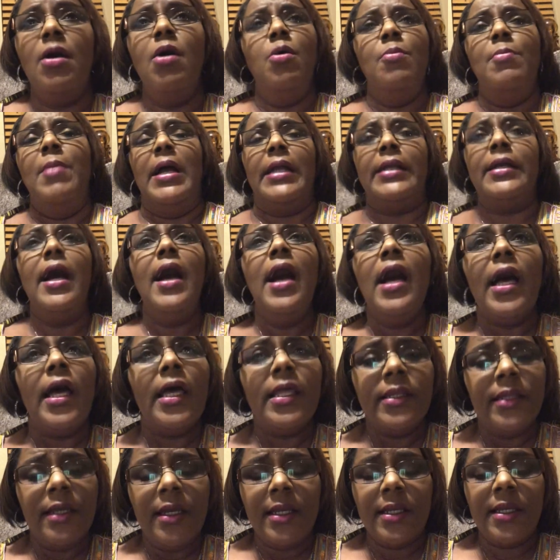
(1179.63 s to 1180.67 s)
oh my
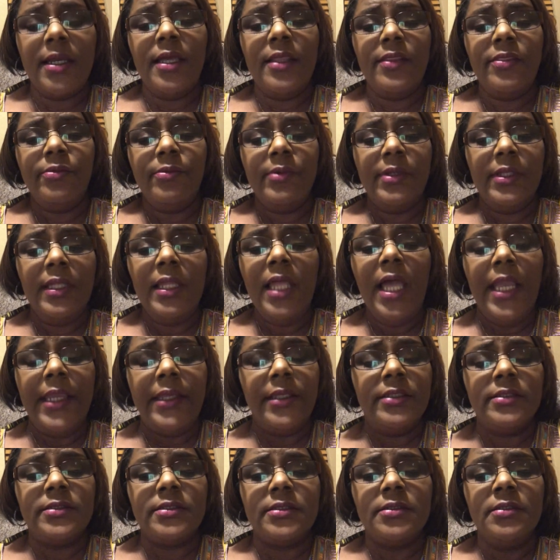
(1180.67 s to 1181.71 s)
God, I got 3
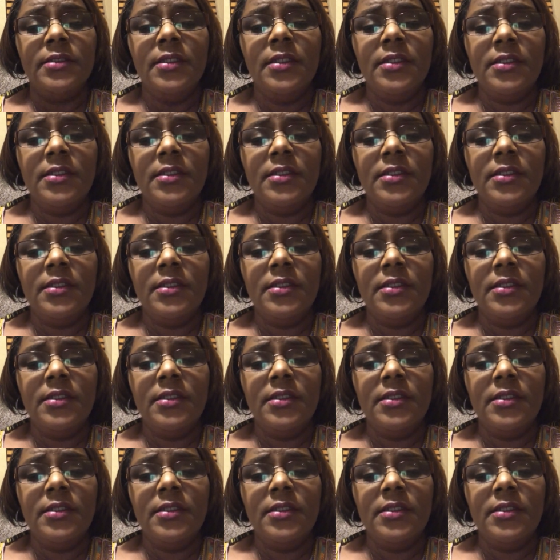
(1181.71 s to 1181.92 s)
likes.